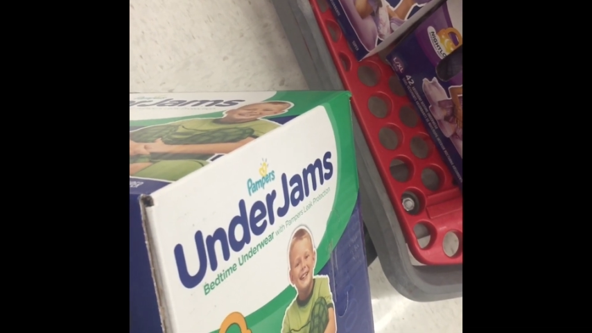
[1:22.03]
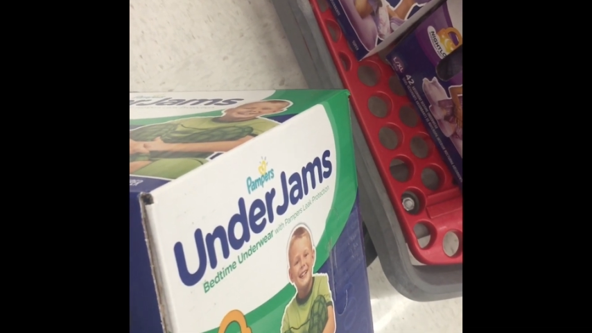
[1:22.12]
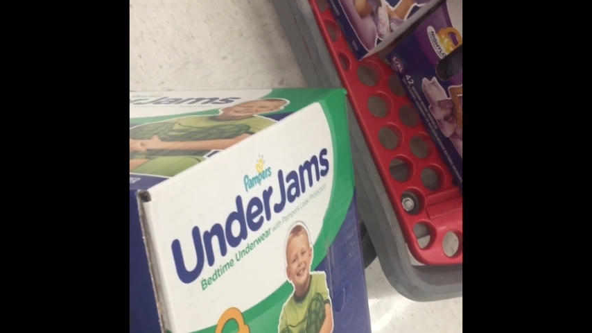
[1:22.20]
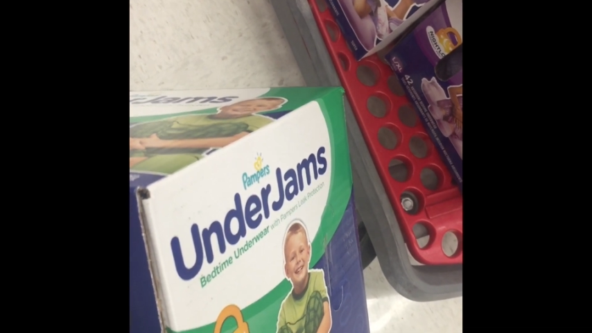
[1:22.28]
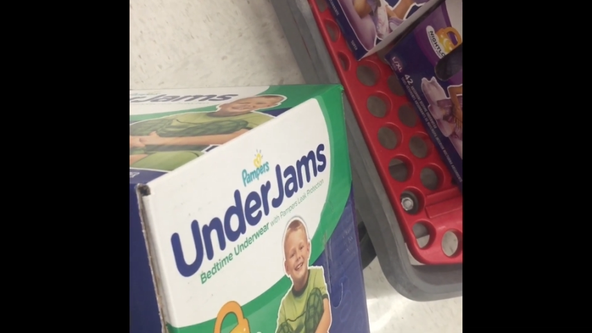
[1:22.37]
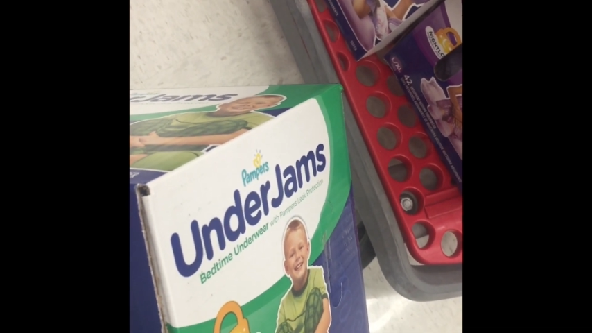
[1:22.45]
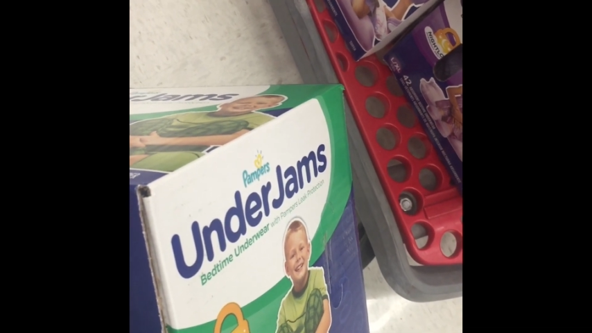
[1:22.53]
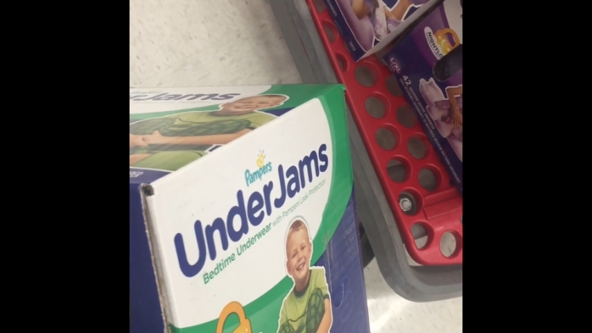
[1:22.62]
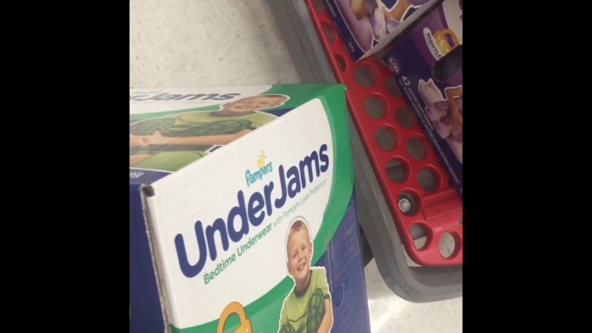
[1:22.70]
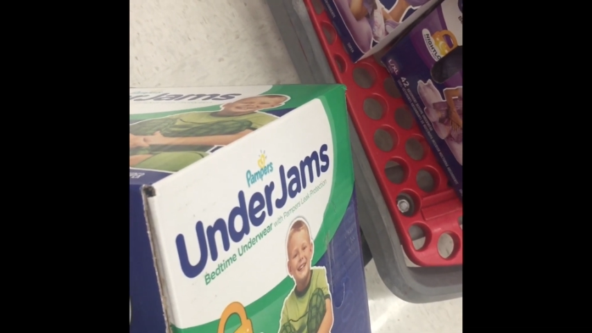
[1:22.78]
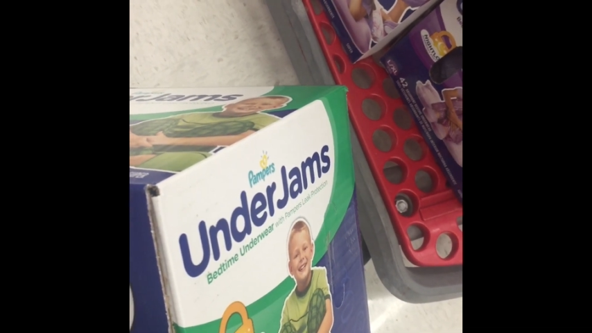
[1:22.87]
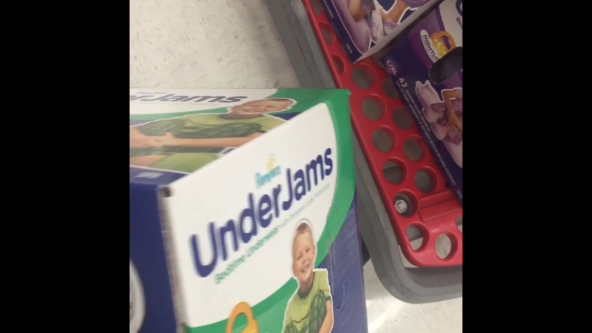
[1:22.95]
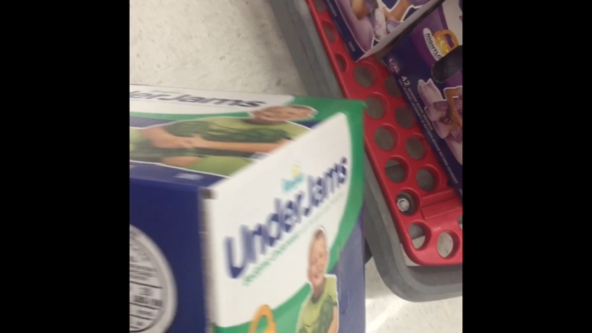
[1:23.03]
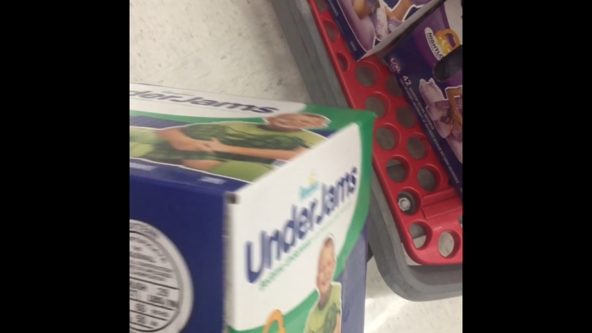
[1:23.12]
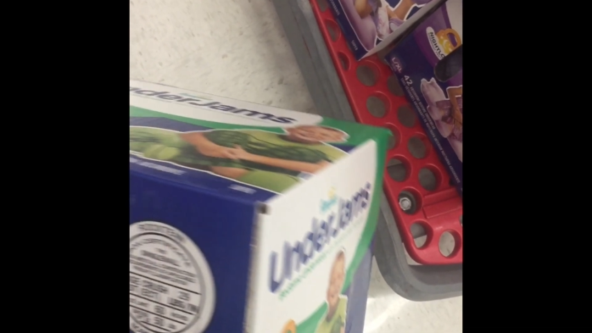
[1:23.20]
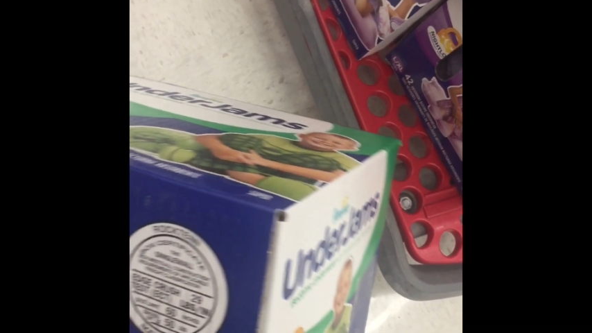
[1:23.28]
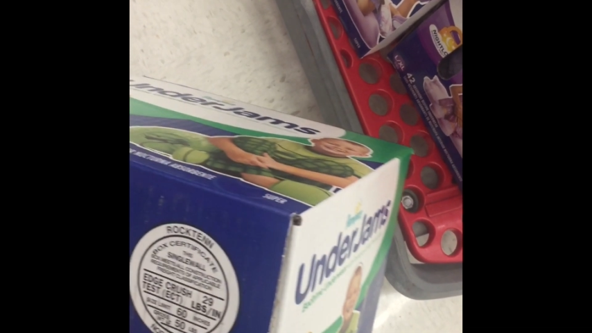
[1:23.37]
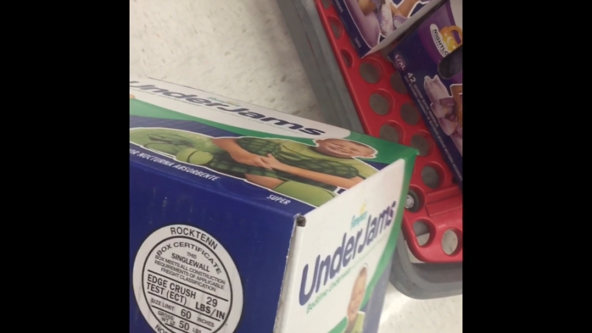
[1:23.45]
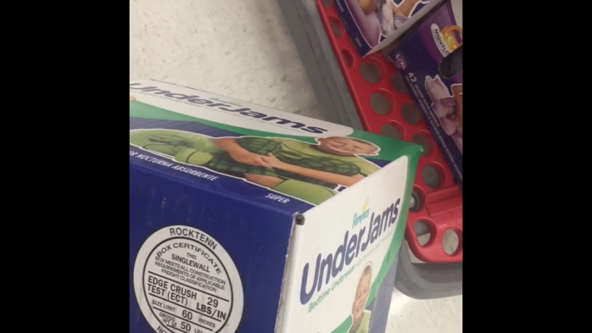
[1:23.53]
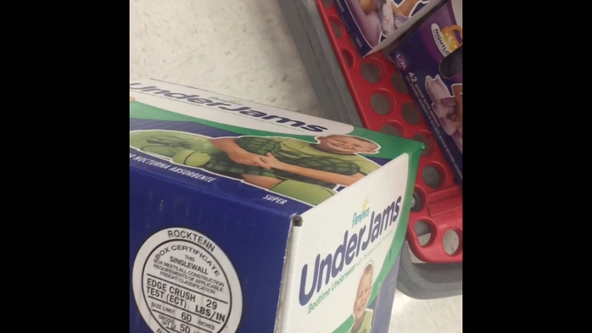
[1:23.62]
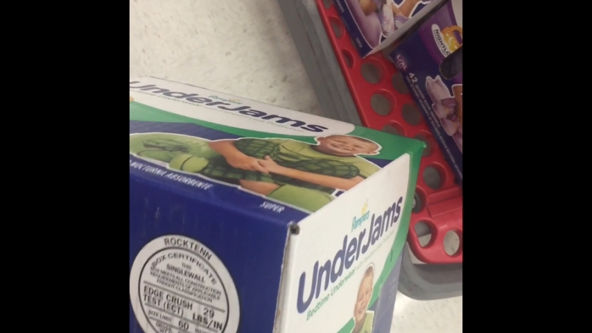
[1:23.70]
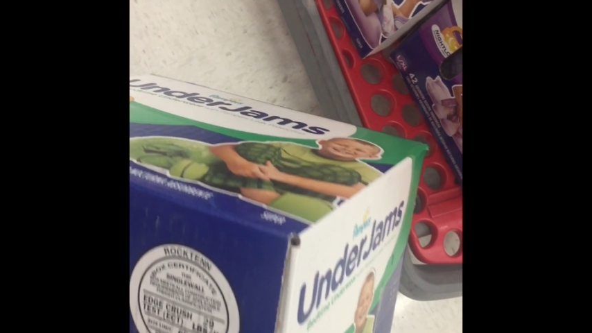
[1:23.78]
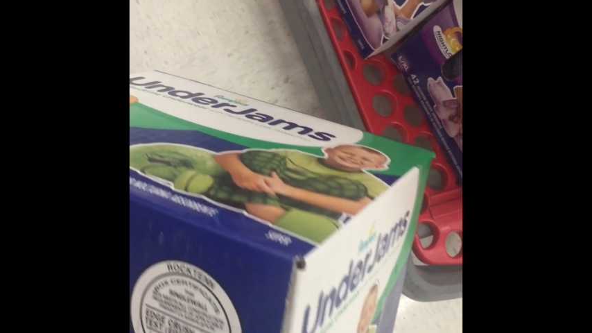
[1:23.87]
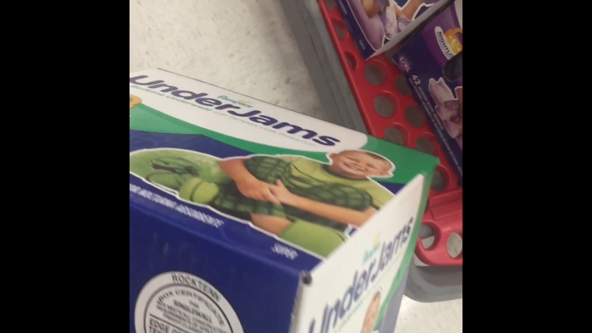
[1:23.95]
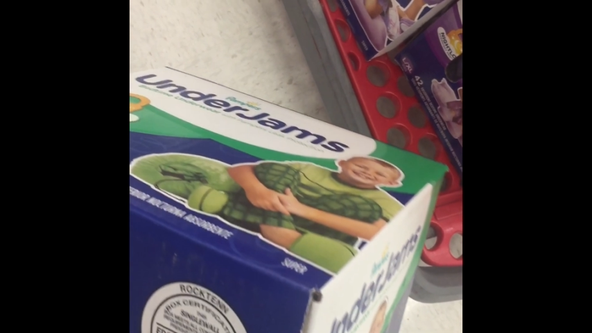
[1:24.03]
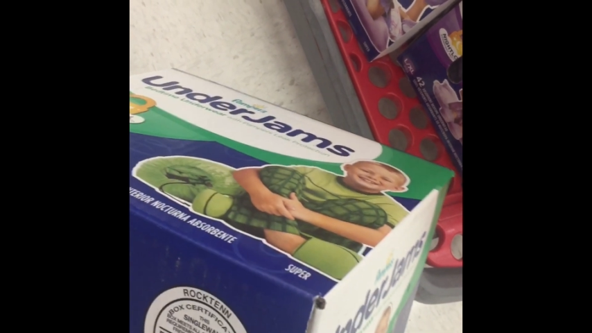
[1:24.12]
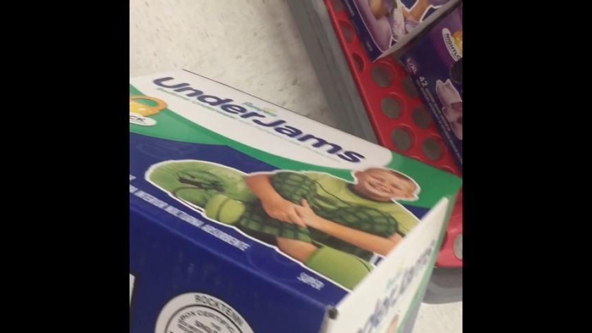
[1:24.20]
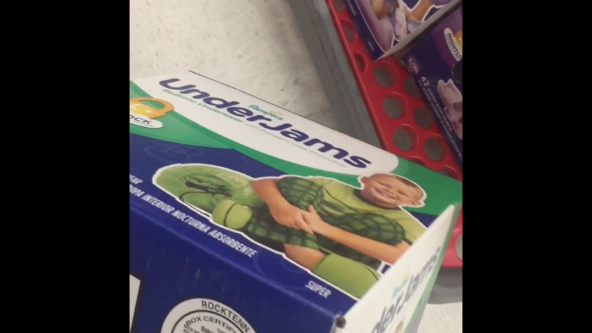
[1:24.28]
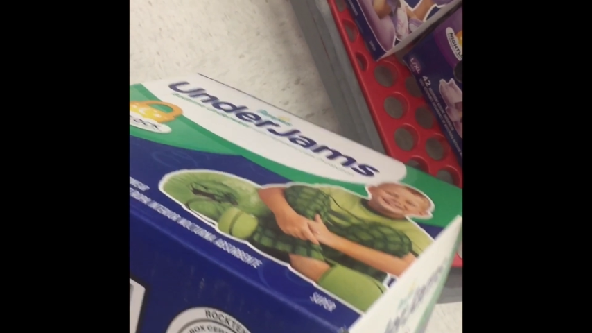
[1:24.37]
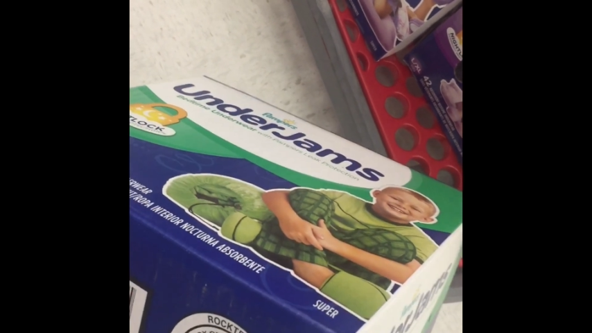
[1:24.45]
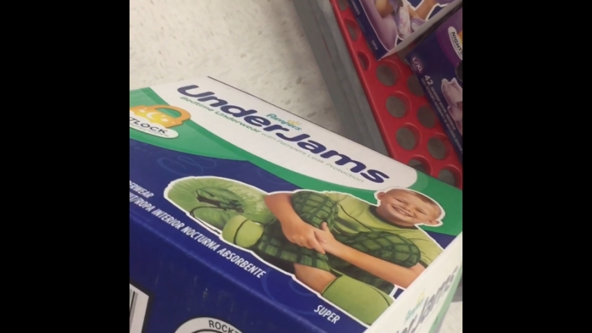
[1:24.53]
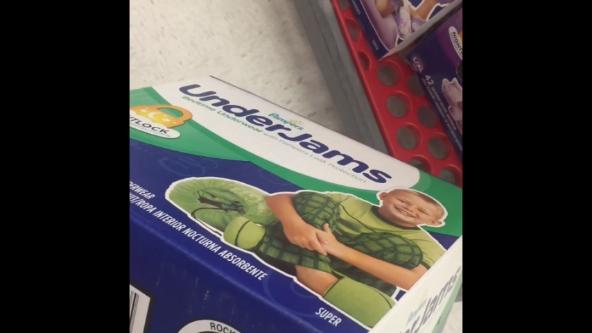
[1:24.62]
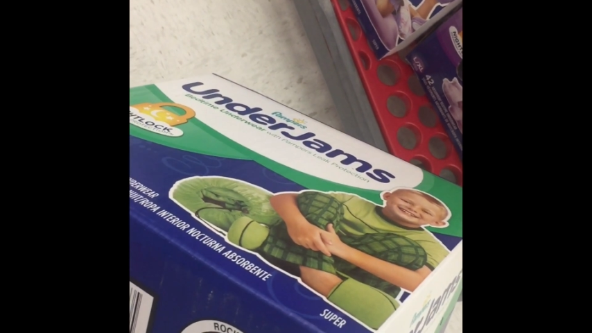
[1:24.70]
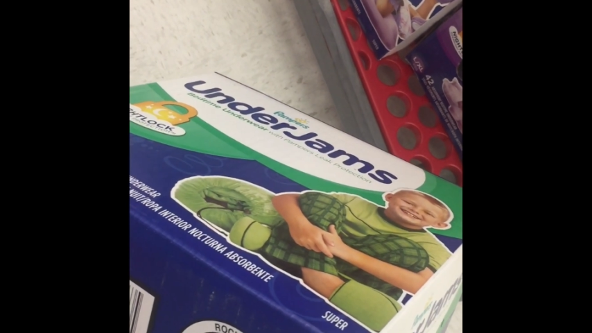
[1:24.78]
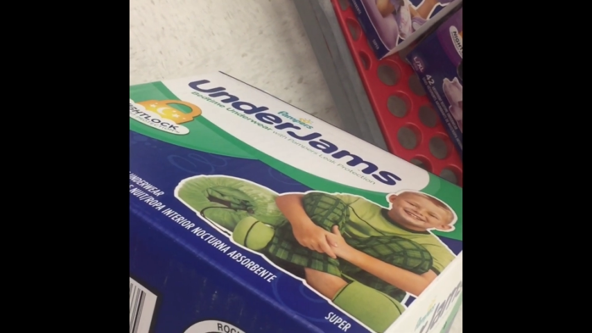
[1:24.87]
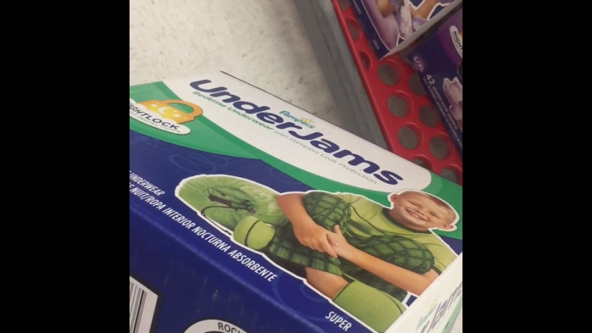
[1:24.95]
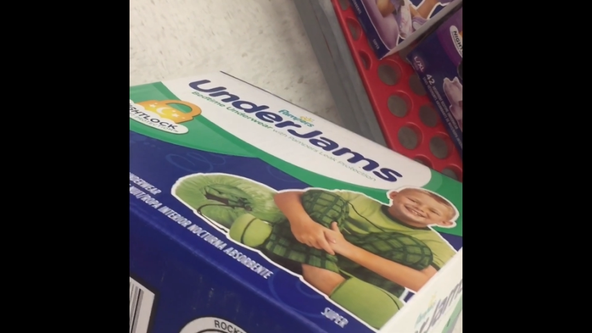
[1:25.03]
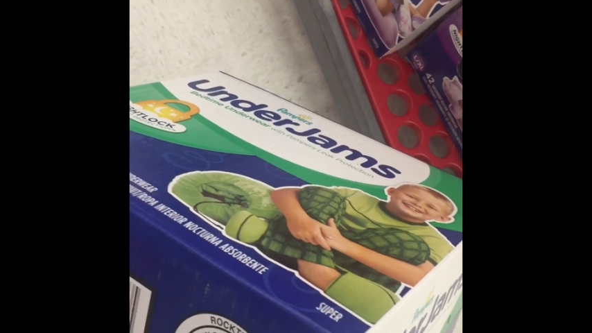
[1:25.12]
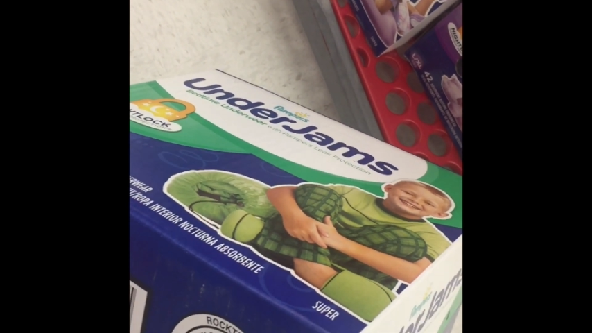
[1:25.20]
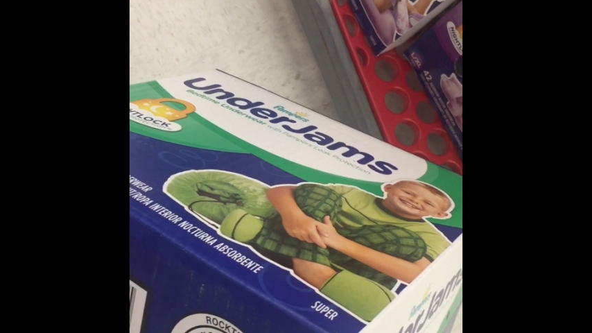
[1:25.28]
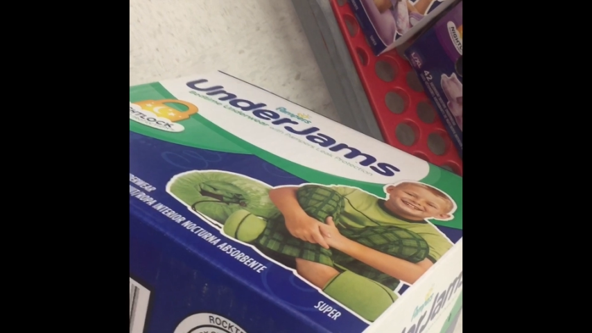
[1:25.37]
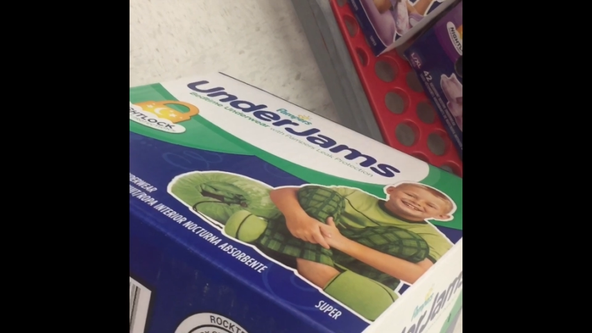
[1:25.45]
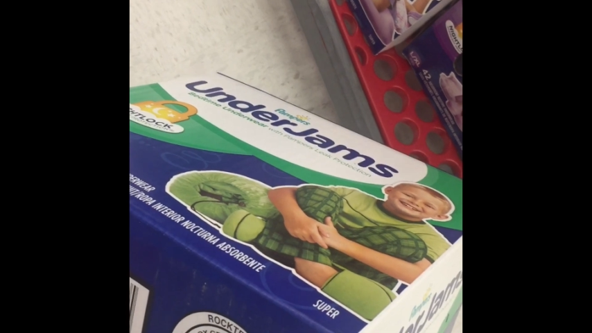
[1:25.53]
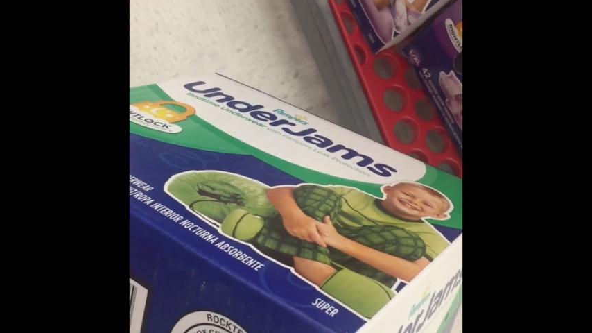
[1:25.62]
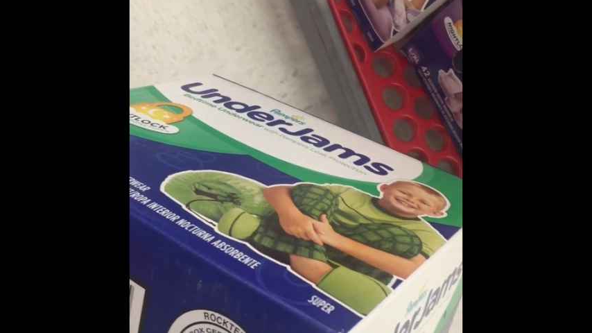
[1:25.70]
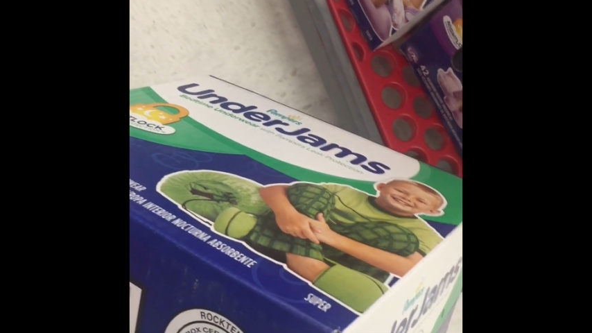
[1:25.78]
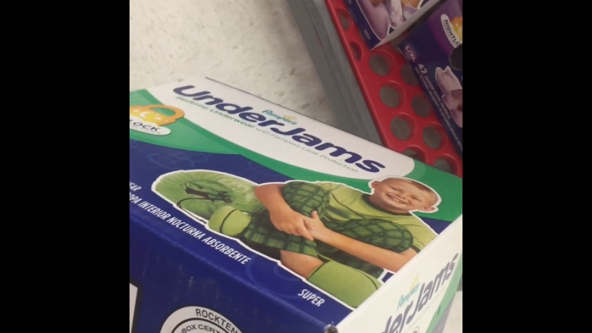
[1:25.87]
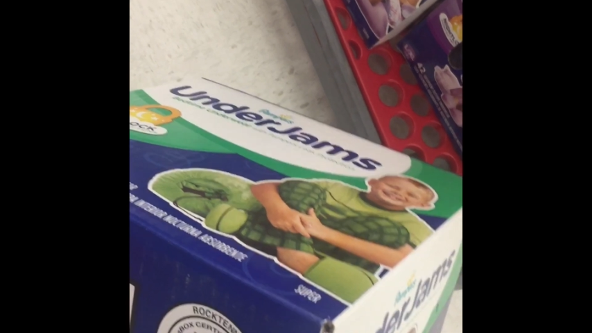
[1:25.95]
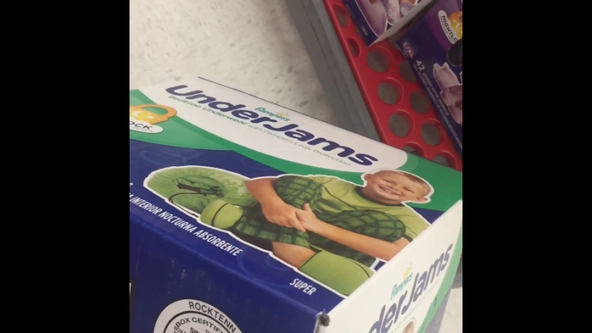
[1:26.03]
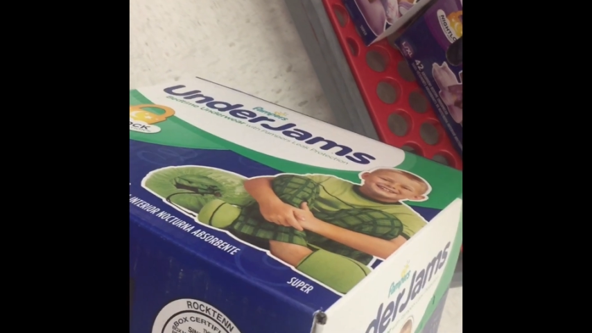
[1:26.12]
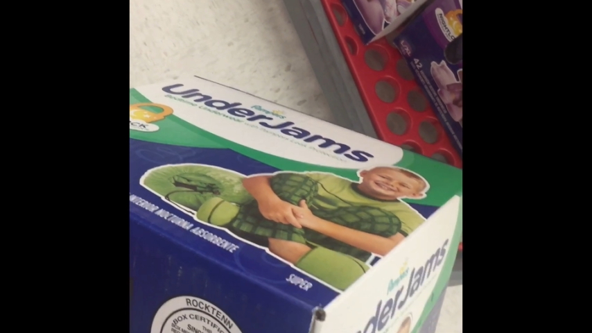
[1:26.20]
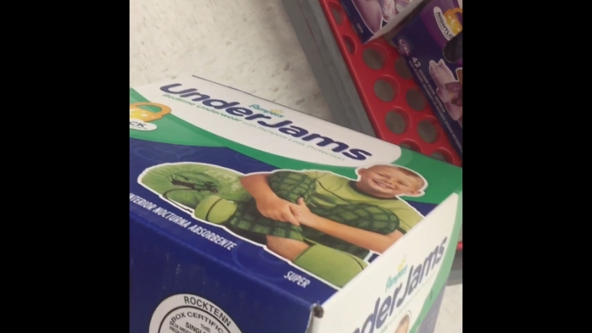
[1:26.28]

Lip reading: No face is visible, so there are no lips to read.